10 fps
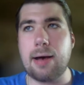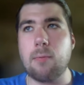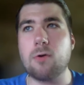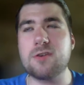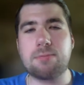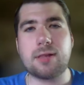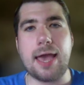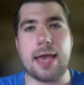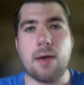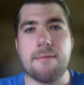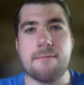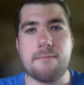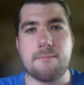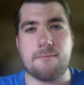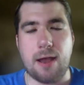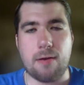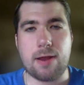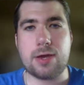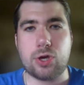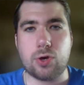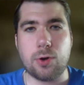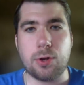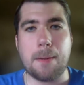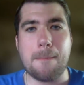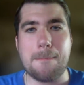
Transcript: was playing very good